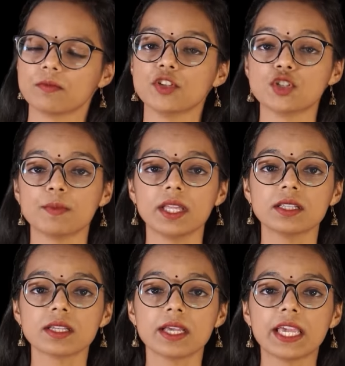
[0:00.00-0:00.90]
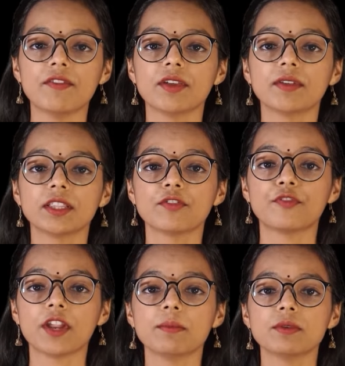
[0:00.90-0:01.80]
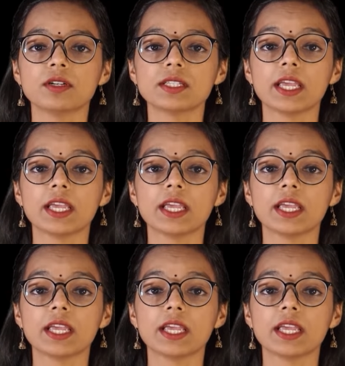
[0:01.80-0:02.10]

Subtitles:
which means even when the framers